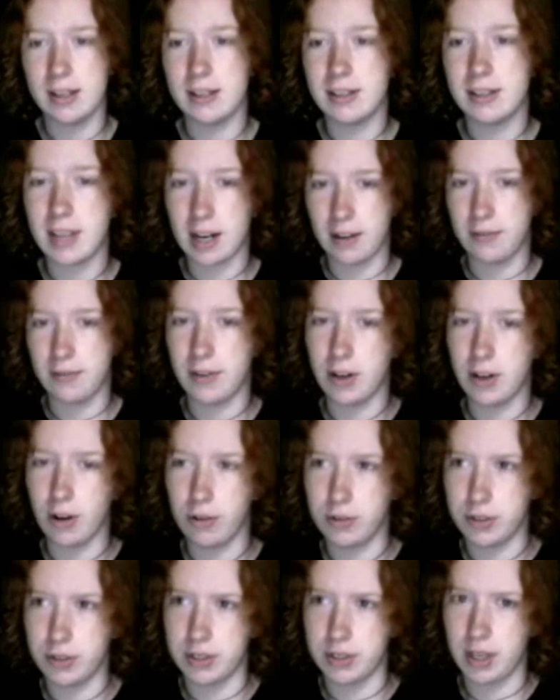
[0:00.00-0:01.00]
instead of, you
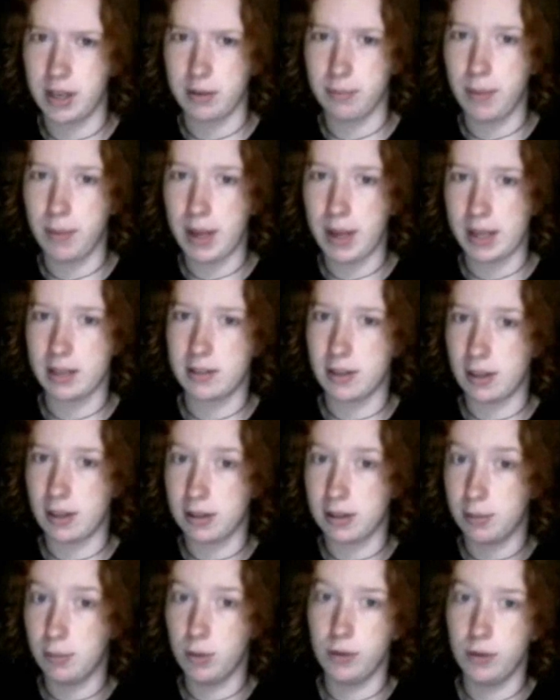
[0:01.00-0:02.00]
know, just like make it so
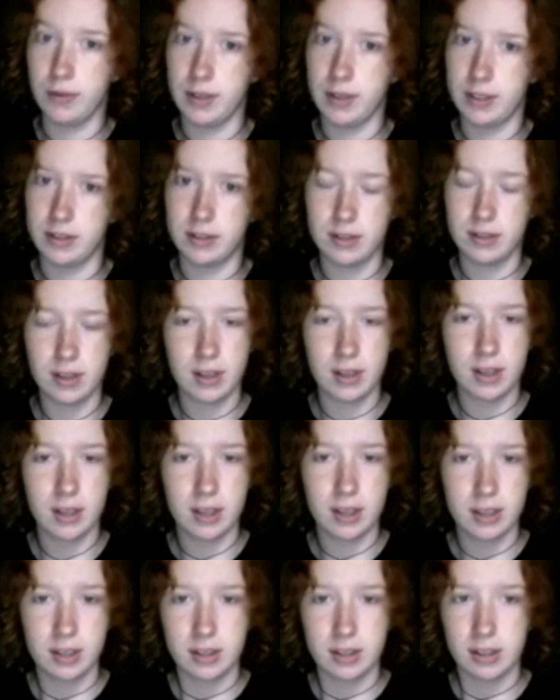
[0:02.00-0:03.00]
that the movie's
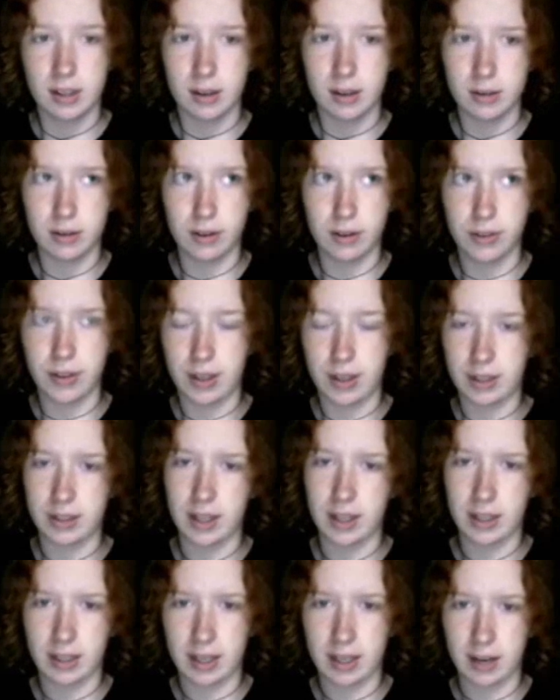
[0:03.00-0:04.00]
the thing
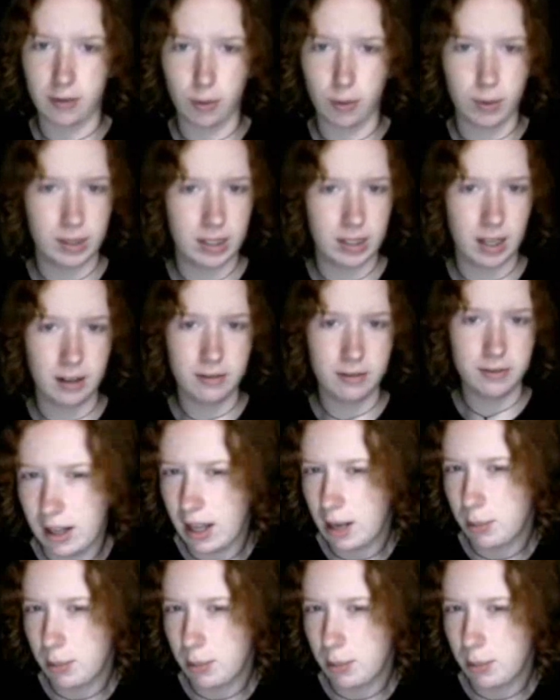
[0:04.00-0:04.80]
that like everyone loves.